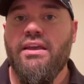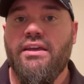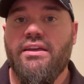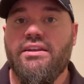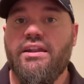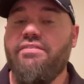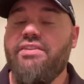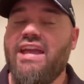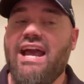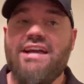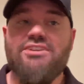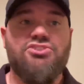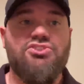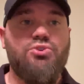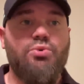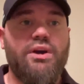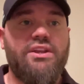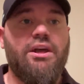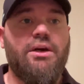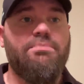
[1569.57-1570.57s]
Now, if you guys
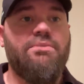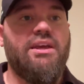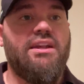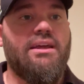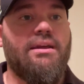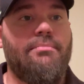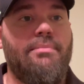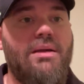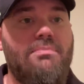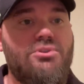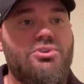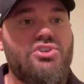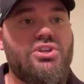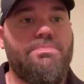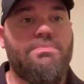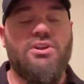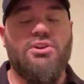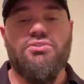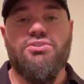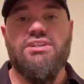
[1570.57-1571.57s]
do end up getting a
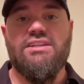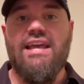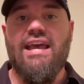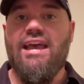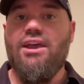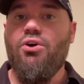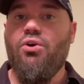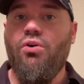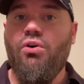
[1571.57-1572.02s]
membership here today